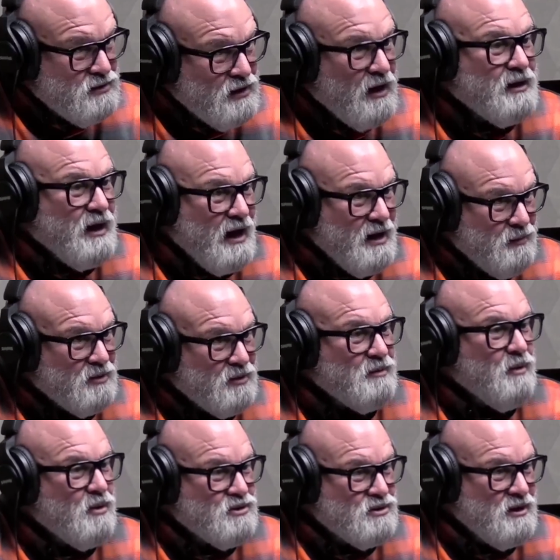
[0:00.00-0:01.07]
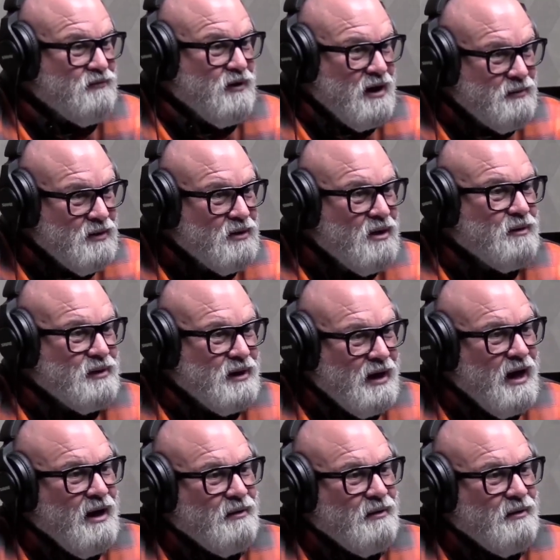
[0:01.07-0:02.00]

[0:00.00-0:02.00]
John Gotti put the motion in for him to go get out.